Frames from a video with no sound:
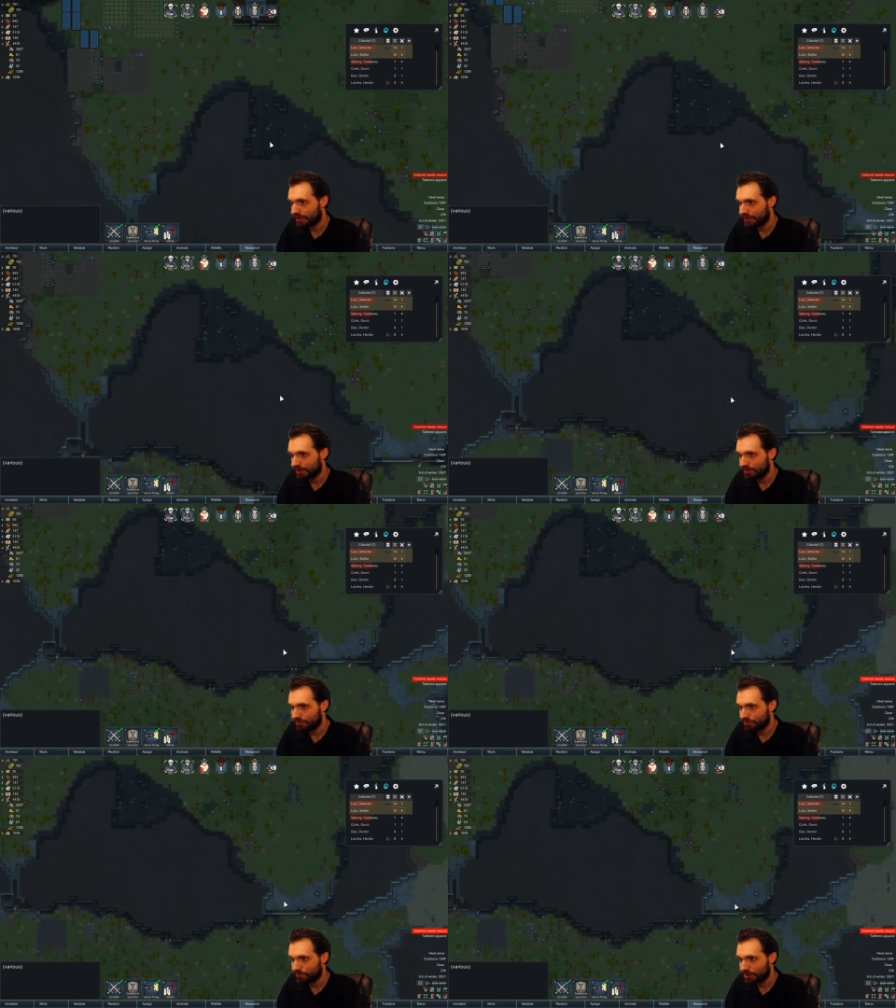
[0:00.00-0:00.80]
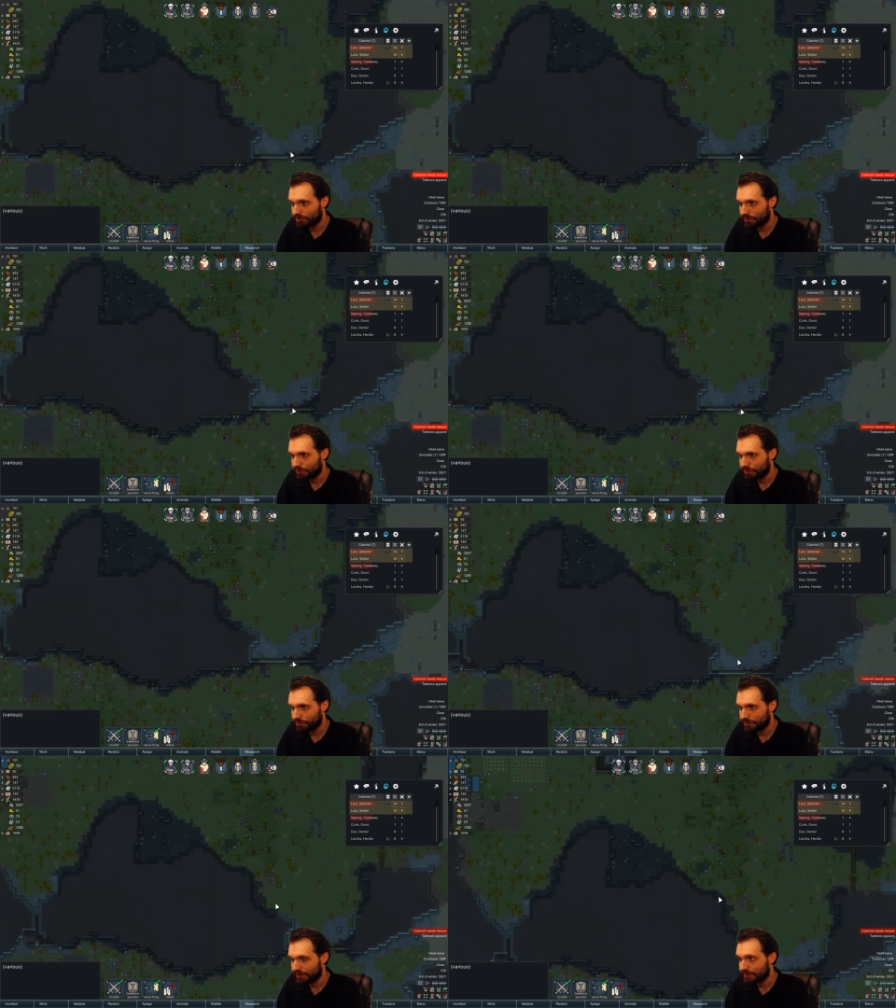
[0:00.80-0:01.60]
And where do I want to
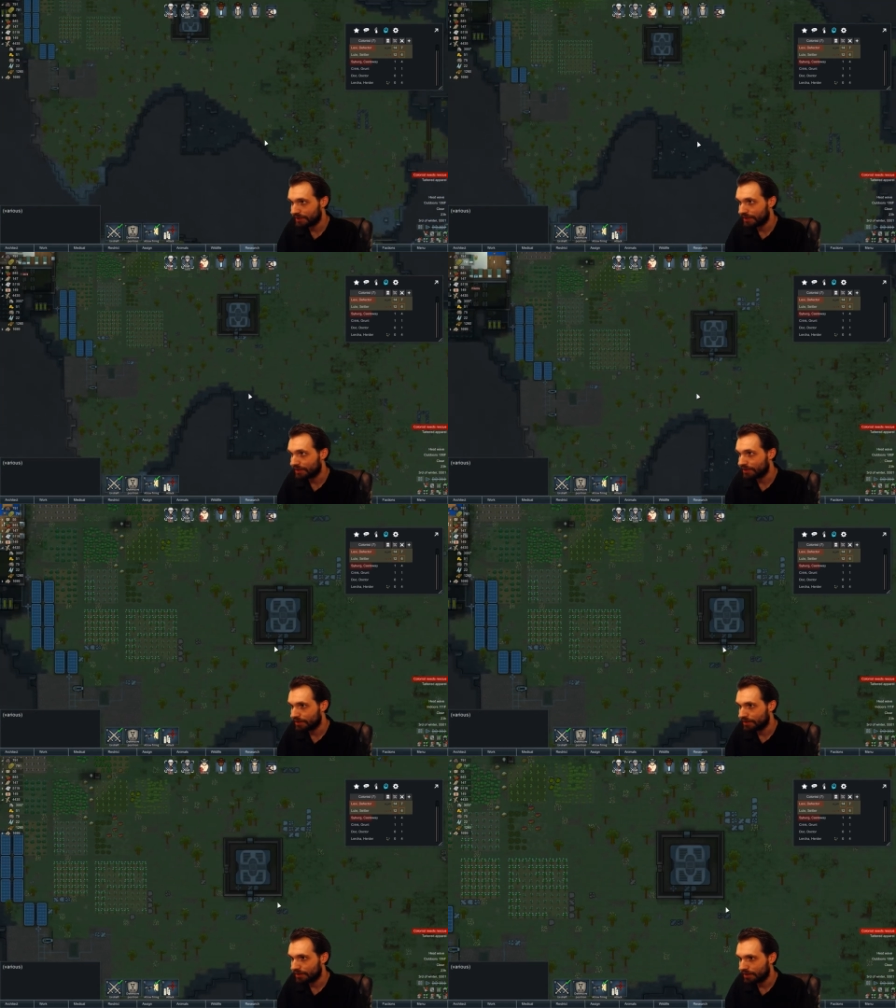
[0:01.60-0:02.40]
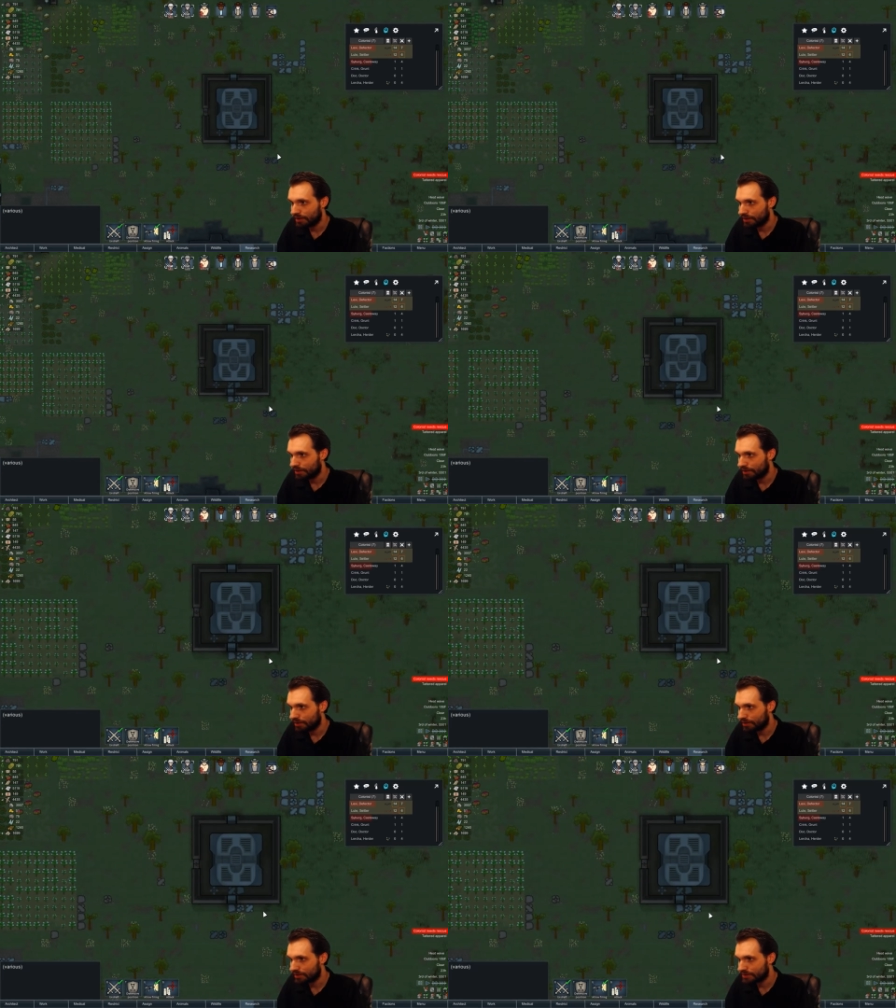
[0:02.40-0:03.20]
put this guy?
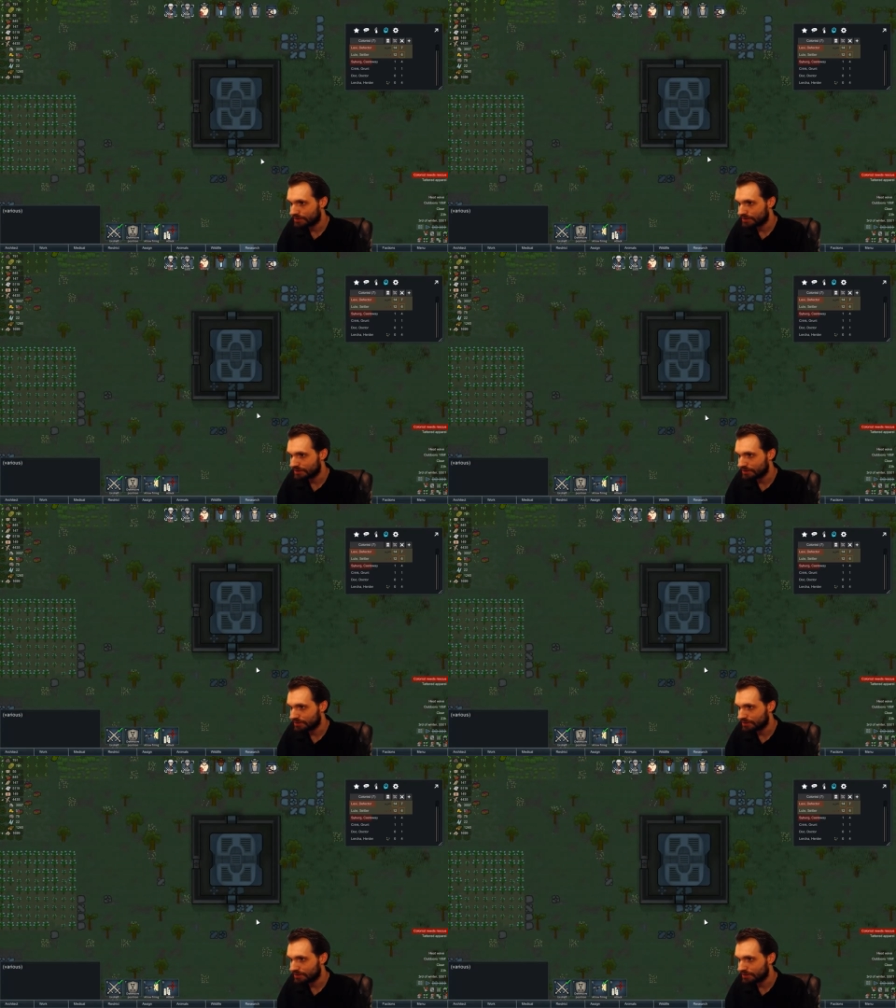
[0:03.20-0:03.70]
Uh, let's see.